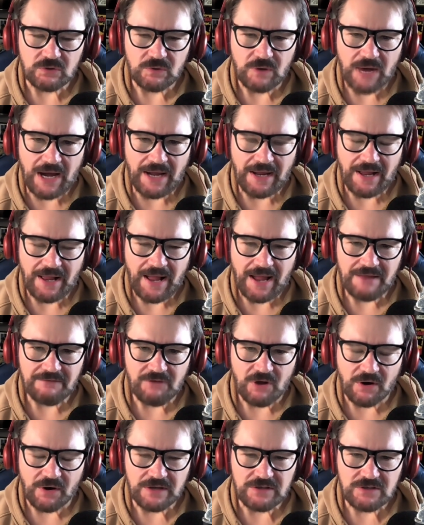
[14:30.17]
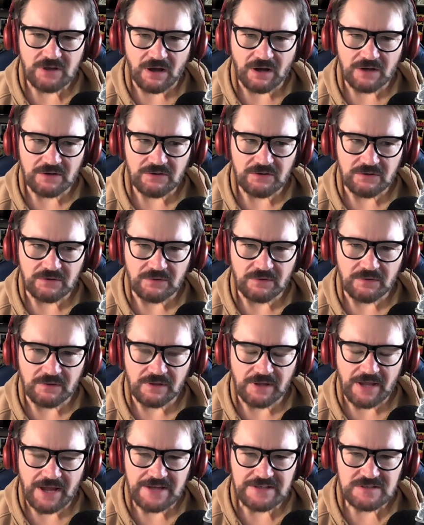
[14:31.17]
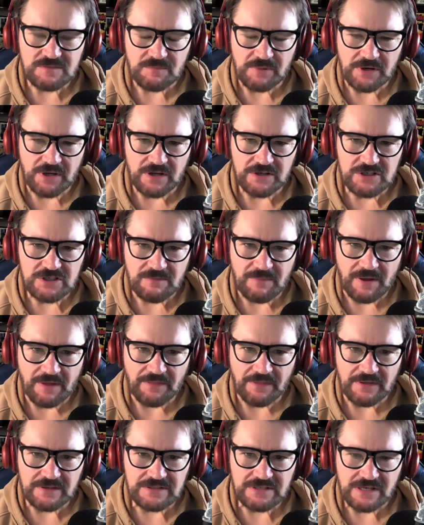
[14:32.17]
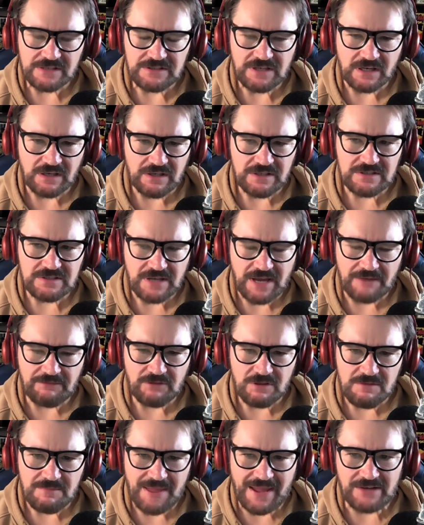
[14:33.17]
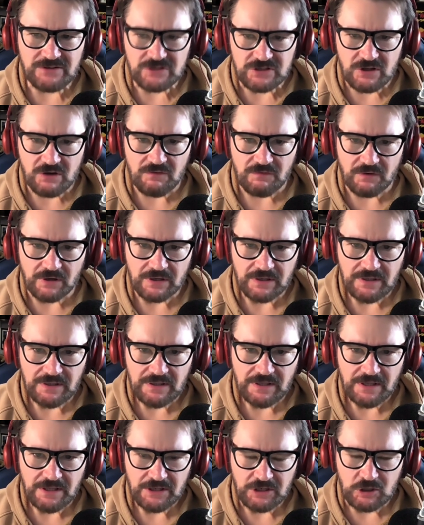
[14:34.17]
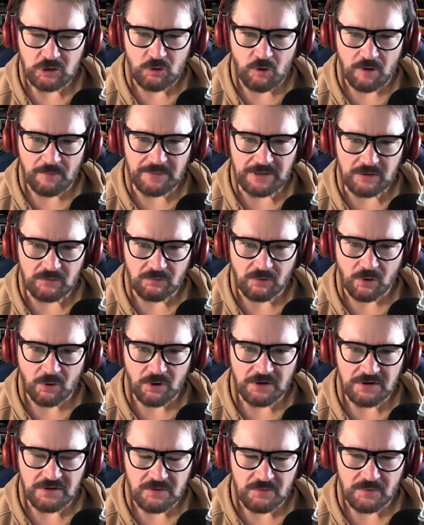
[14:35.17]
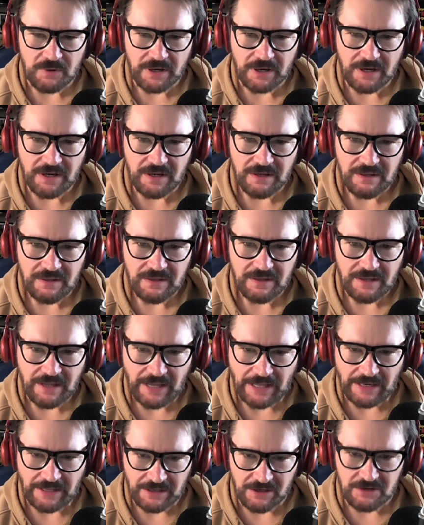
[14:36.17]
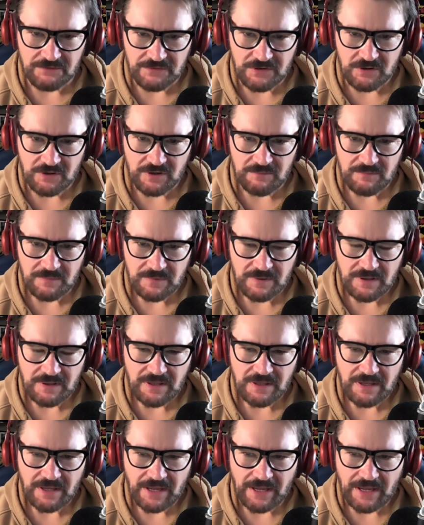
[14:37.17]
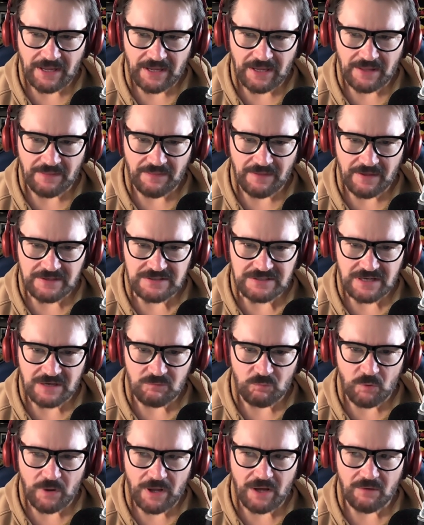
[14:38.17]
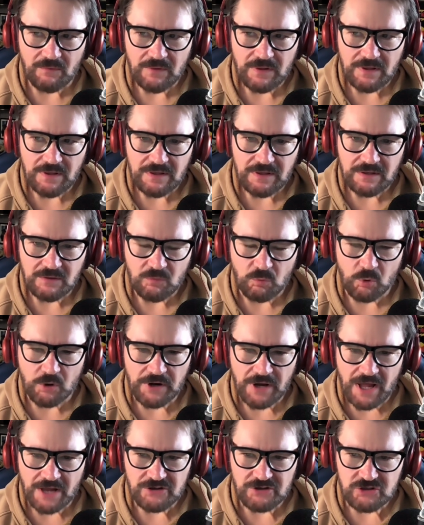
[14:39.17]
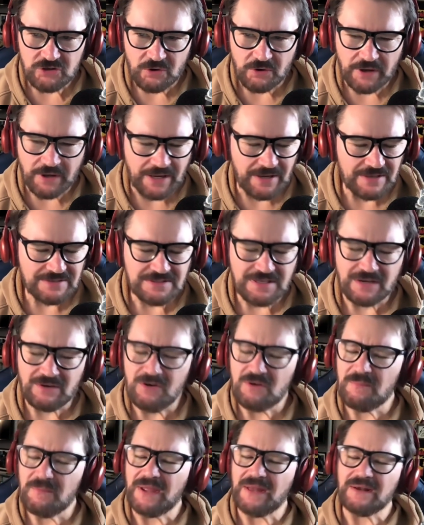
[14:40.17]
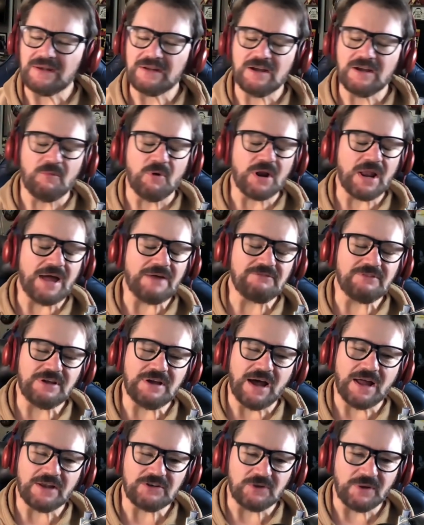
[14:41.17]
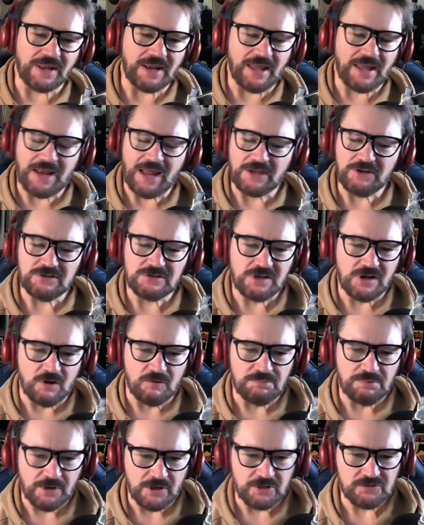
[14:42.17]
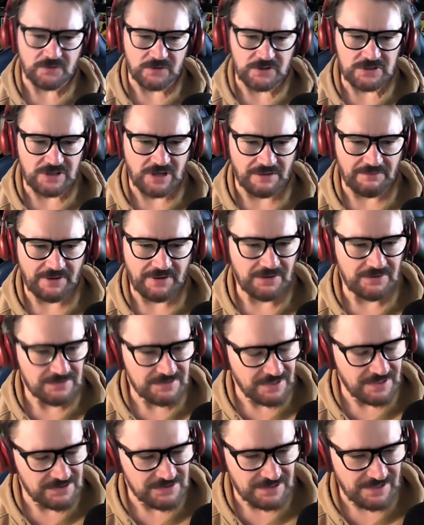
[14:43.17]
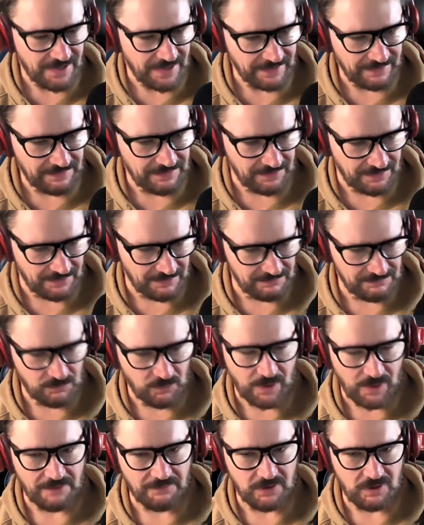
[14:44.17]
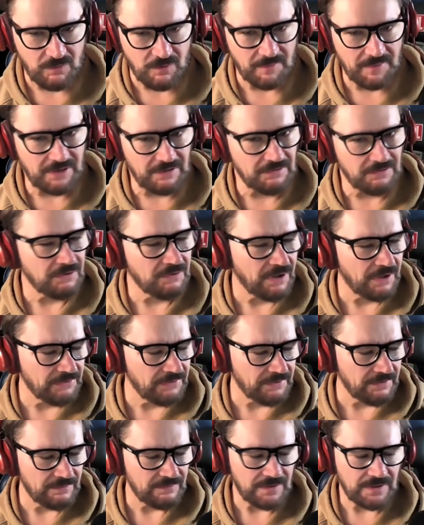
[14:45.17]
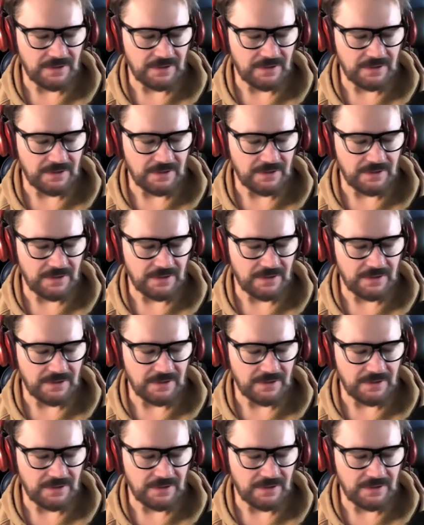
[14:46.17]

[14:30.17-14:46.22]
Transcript: I've already talked to the guys in production about this, and I said, listen, after the match is over, do you want me to roll into the ring and interview him? And they said, well, we're not sure yet. And I said, oh man, come on, I've got to. And I usually don't push for stuff. I usually just like, whatever you want me to do, I'll do.